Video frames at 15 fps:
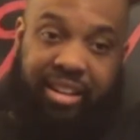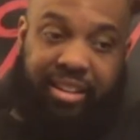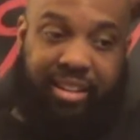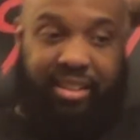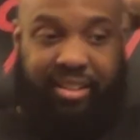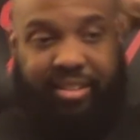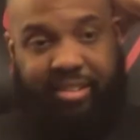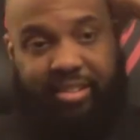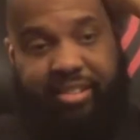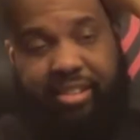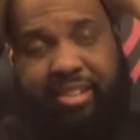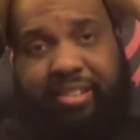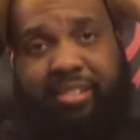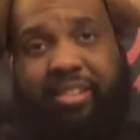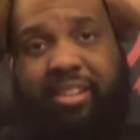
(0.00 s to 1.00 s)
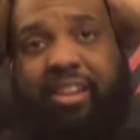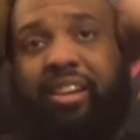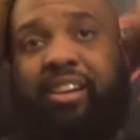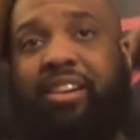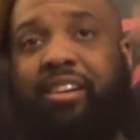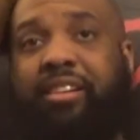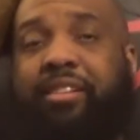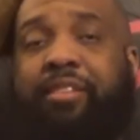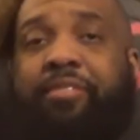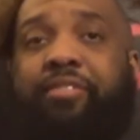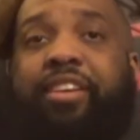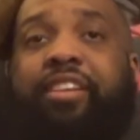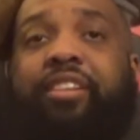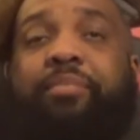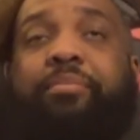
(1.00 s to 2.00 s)
The
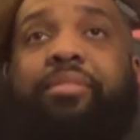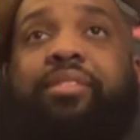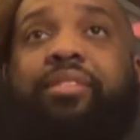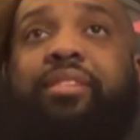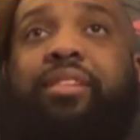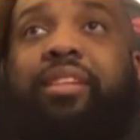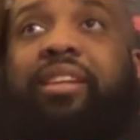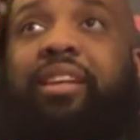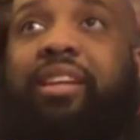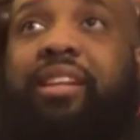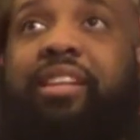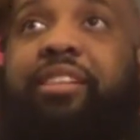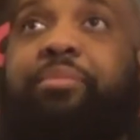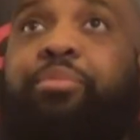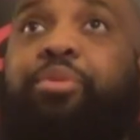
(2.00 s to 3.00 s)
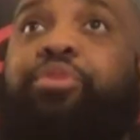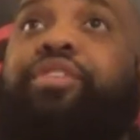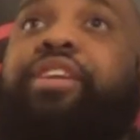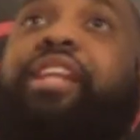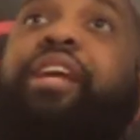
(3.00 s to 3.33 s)
victims in this movie,